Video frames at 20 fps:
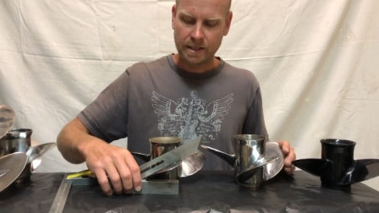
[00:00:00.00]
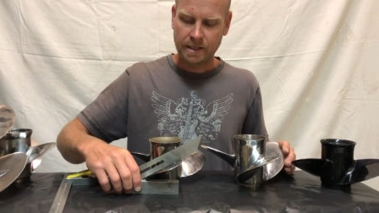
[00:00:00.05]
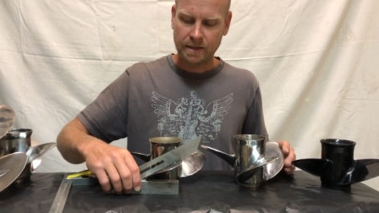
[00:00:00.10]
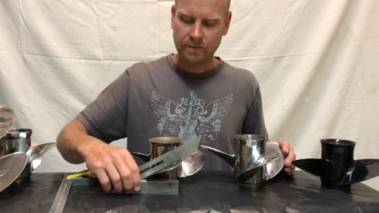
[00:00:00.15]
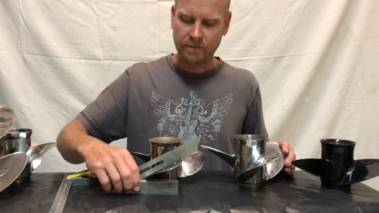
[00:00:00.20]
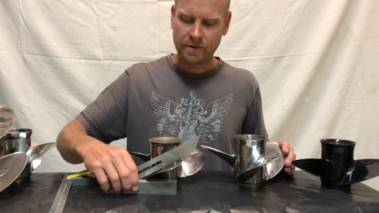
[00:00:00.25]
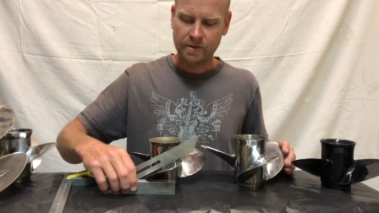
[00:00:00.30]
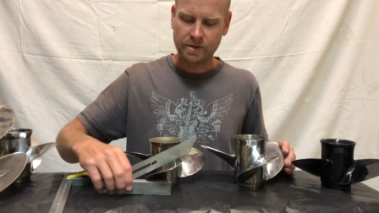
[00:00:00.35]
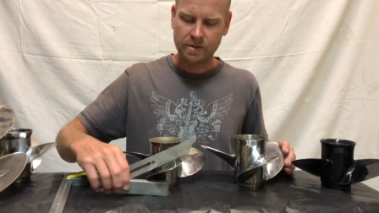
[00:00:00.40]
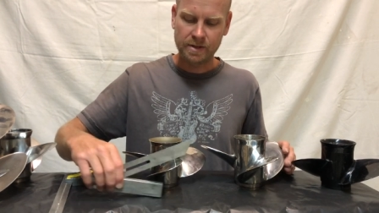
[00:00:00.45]
If
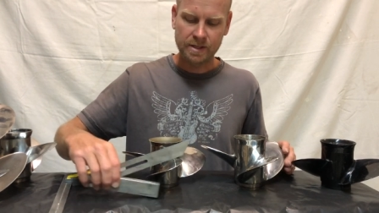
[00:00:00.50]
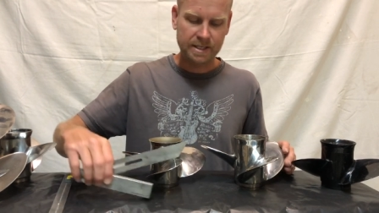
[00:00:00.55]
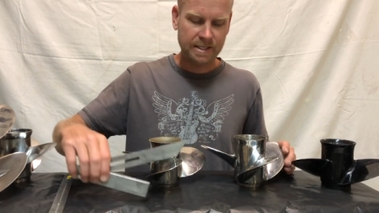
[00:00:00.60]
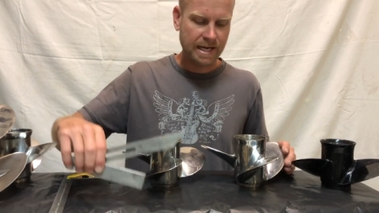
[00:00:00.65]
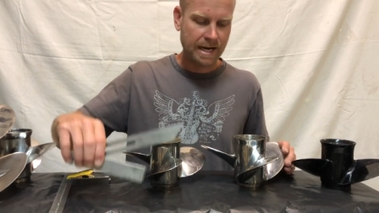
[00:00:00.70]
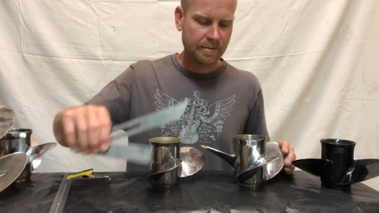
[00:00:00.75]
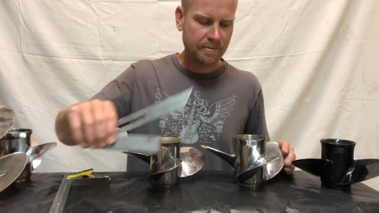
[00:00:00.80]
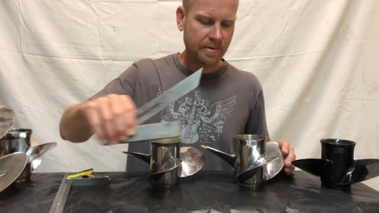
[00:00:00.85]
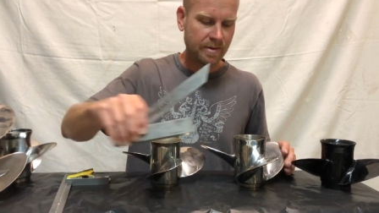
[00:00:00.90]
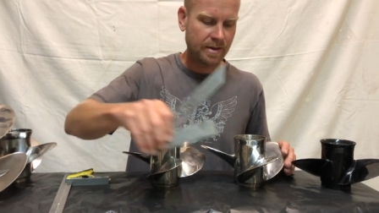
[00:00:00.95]
we do the
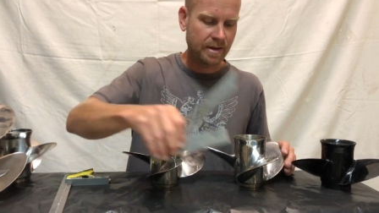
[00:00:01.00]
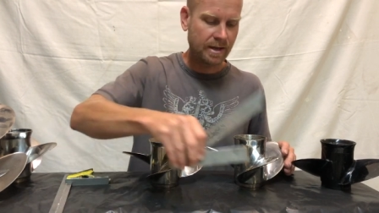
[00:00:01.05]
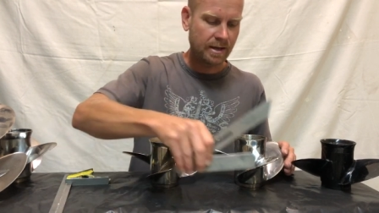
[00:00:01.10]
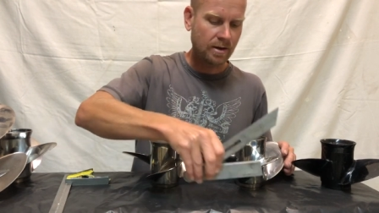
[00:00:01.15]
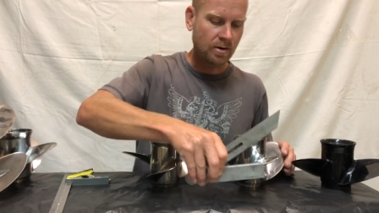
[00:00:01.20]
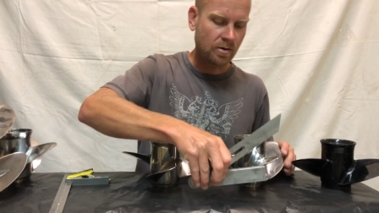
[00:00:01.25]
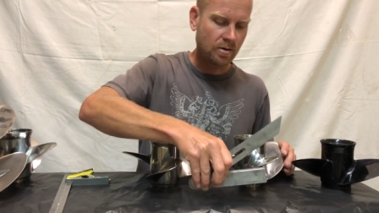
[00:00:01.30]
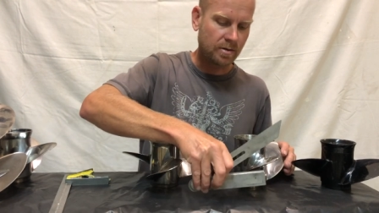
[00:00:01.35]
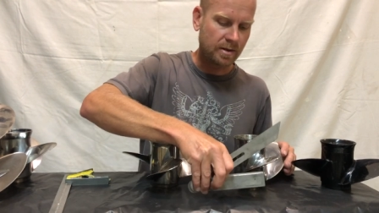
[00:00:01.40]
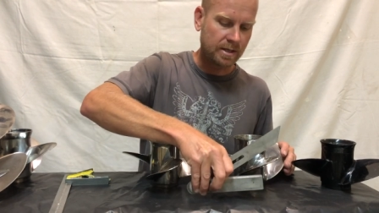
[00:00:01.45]
same thing
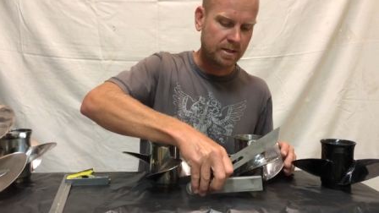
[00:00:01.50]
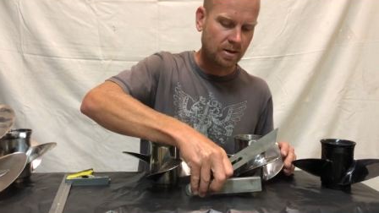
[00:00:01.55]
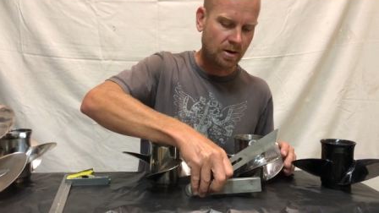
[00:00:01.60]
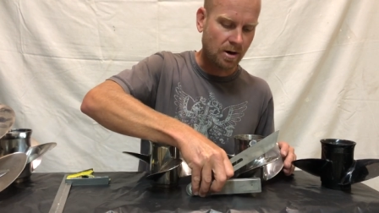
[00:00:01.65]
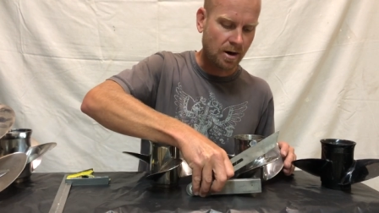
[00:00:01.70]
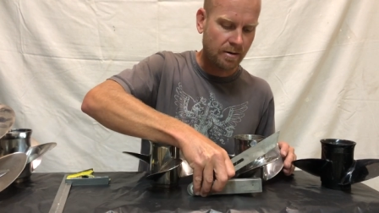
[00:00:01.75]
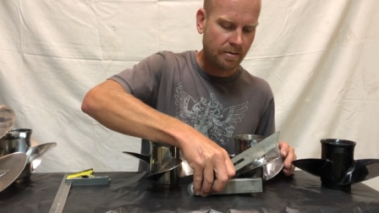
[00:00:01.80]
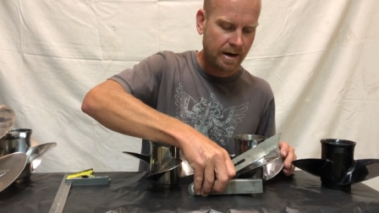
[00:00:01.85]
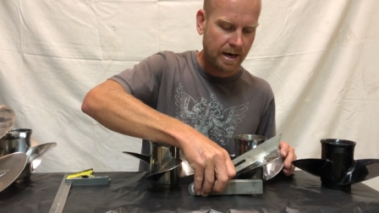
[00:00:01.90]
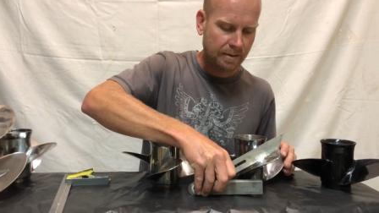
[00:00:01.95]
on this
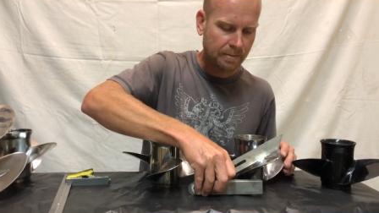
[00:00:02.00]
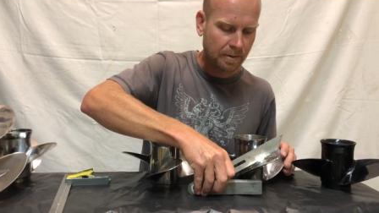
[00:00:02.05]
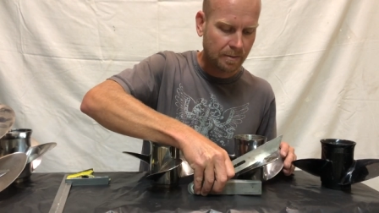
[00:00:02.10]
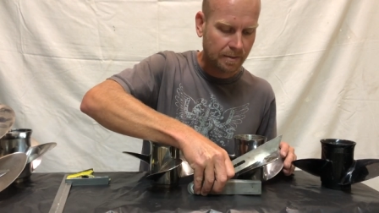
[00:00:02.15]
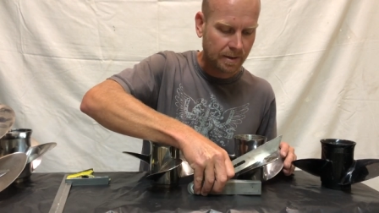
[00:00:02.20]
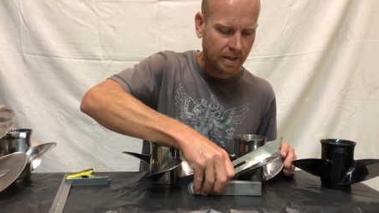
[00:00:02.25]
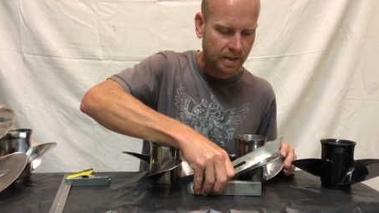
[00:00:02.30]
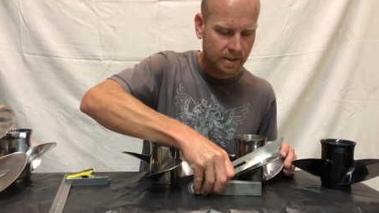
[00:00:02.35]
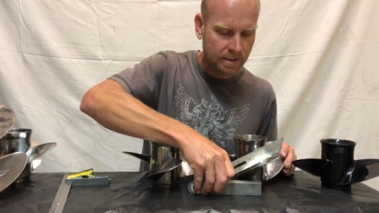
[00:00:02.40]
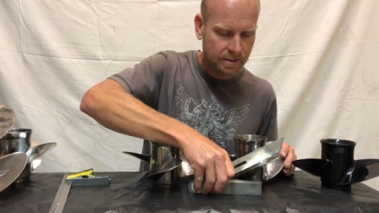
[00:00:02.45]
high rake
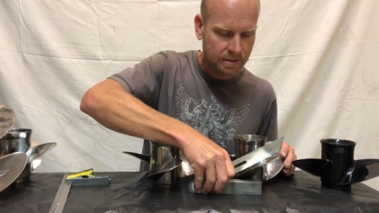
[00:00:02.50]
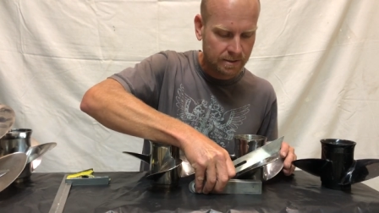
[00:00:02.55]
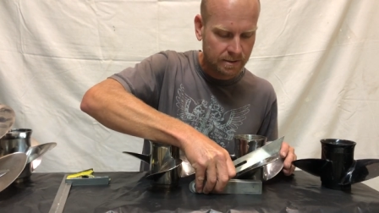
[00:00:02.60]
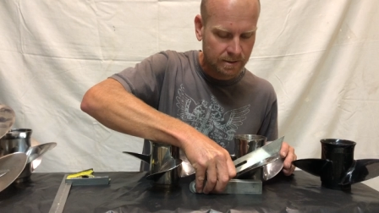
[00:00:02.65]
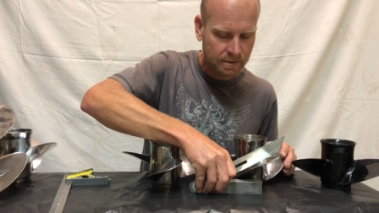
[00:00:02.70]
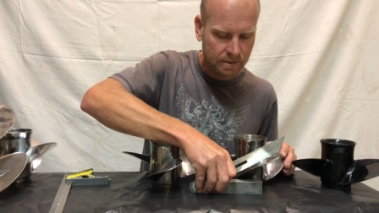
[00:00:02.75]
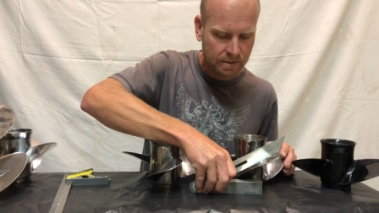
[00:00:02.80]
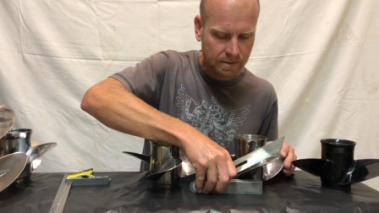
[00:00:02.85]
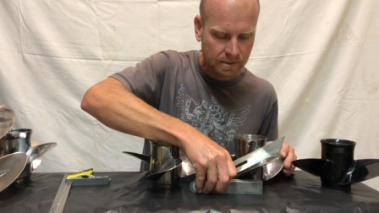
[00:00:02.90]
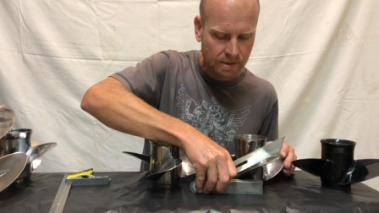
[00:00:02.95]
propeller,
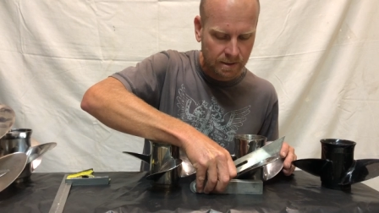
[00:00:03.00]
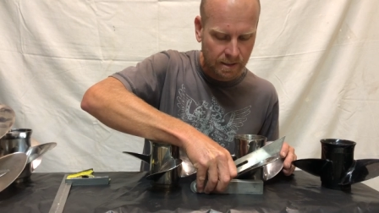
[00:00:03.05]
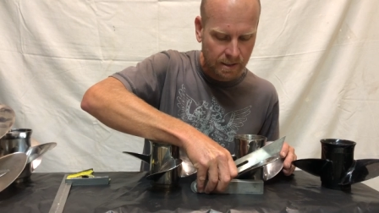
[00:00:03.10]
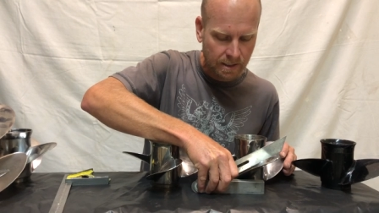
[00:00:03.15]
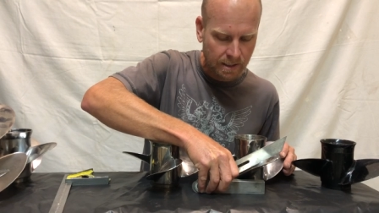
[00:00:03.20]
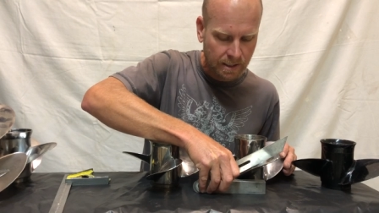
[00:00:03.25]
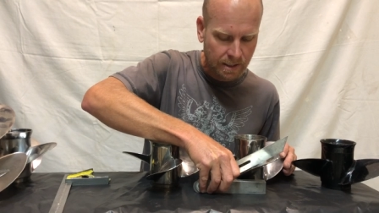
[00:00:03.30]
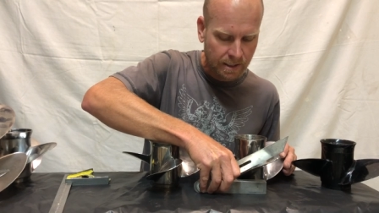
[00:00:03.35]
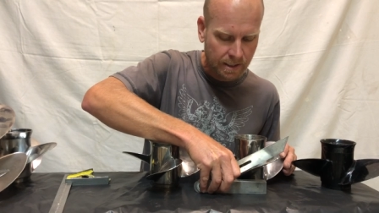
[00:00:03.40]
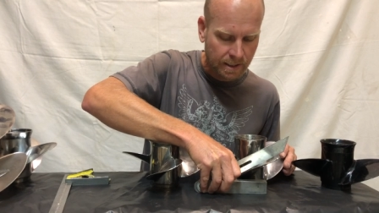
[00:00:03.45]

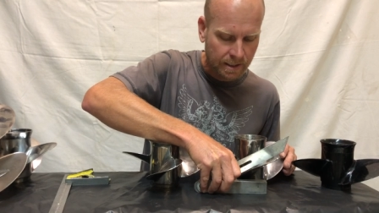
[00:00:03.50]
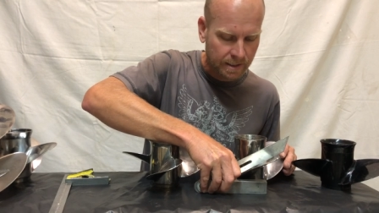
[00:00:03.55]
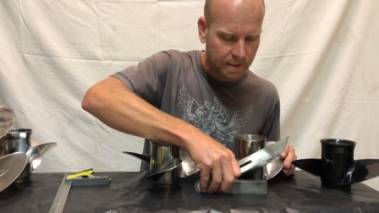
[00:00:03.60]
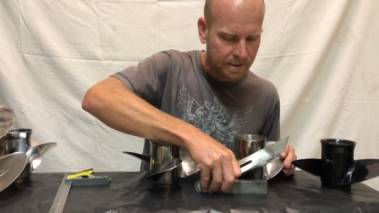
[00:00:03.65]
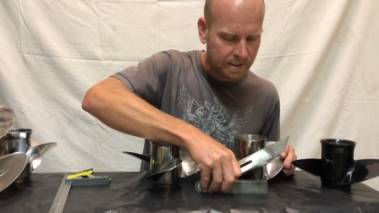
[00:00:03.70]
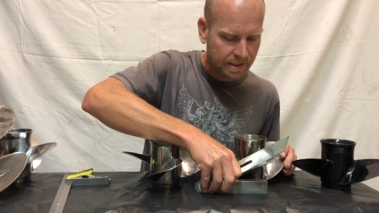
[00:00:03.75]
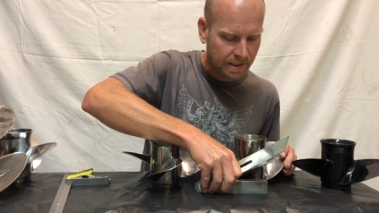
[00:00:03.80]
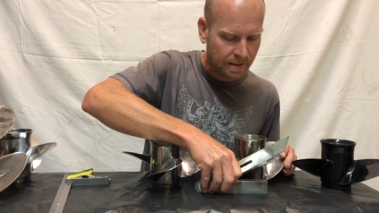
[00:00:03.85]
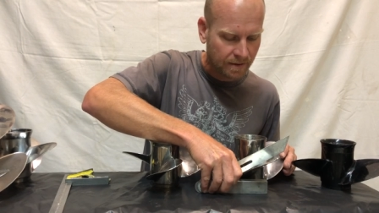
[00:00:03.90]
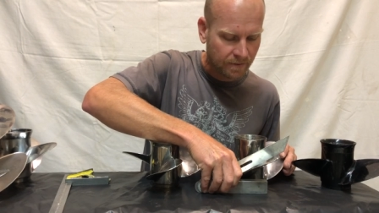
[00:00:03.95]
in the
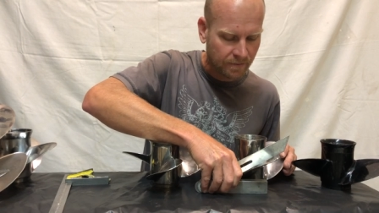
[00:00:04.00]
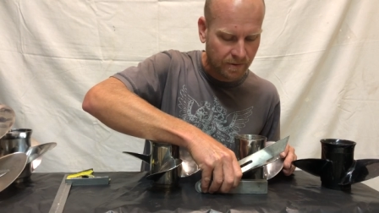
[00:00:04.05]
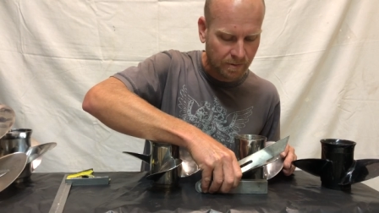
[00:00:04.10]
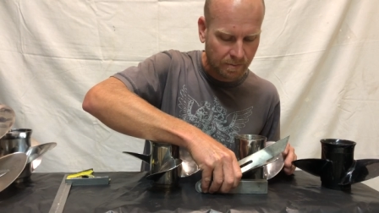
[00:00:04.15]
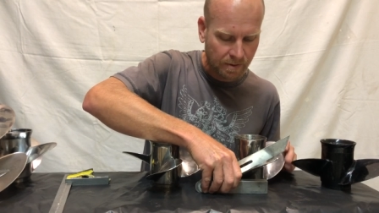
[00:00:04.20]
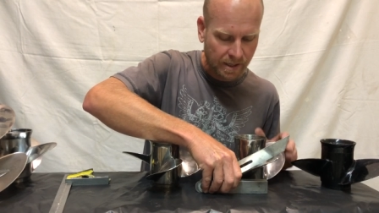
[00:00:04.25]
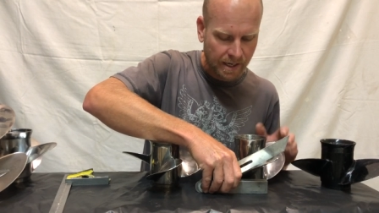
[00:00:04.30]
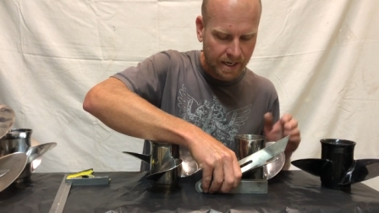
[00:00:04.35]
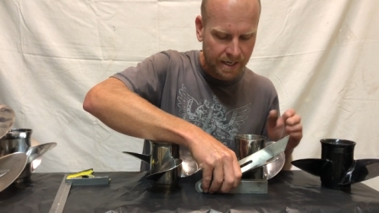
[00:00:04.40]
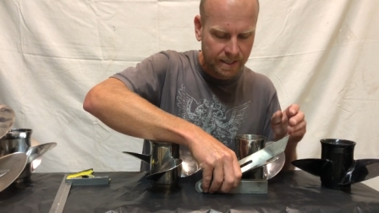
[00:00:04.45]
center of the
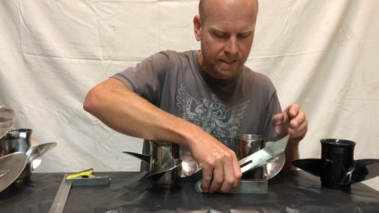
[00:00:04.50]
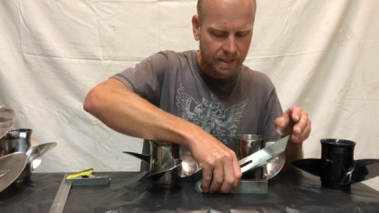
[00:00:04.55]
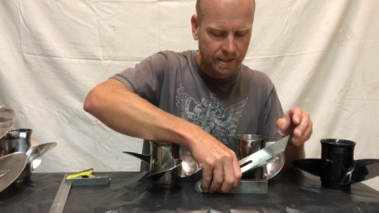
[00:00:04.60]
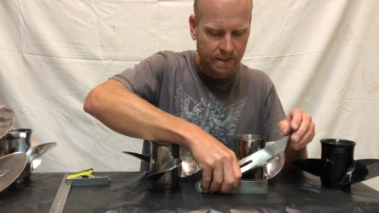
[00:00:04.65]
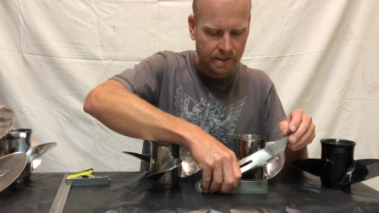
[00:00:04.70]
blade,